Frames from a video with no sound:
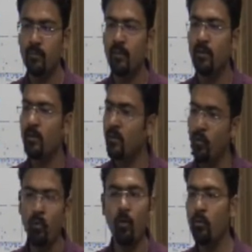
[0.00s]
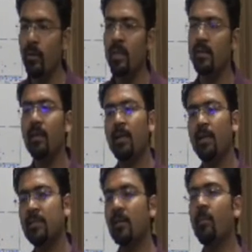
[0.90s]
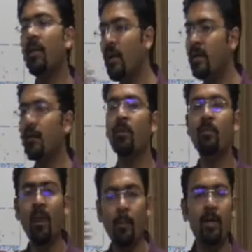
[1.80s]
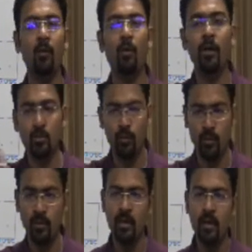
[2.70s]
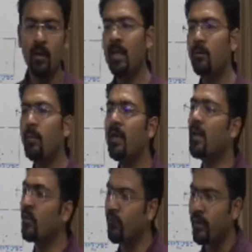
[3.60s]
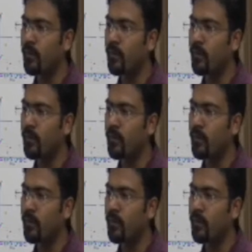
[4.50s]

You do not do anything, it just, let it evaporate on its own. It may take a week.